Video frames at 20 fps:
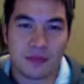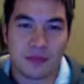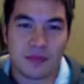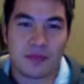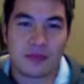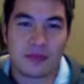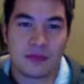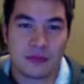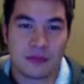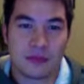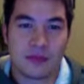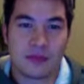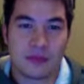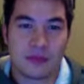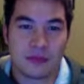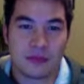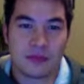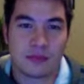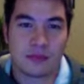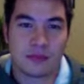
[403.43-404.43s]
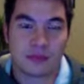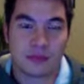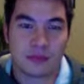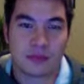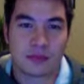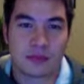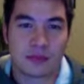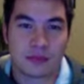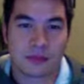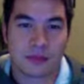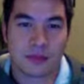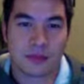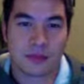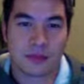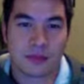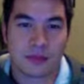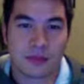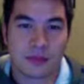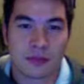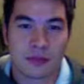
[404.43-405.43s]

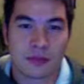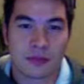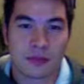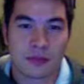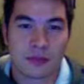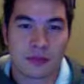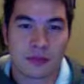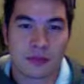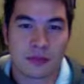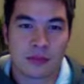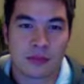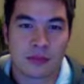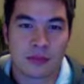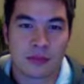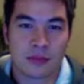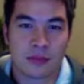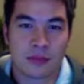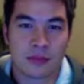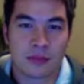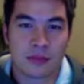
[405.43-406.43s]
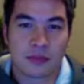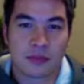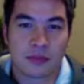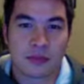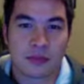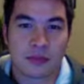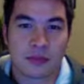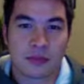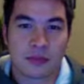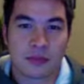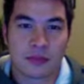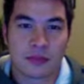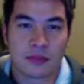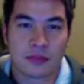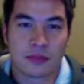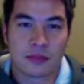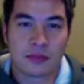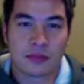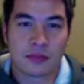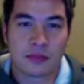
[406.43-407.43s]

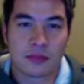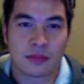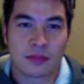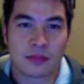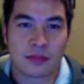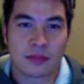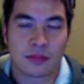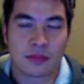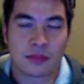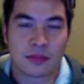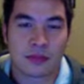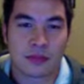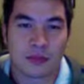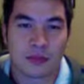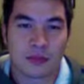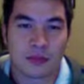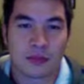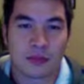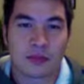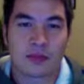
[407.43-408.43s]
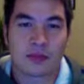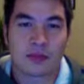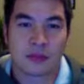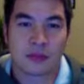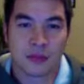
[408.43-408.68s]
No words are spoken by the person on screen.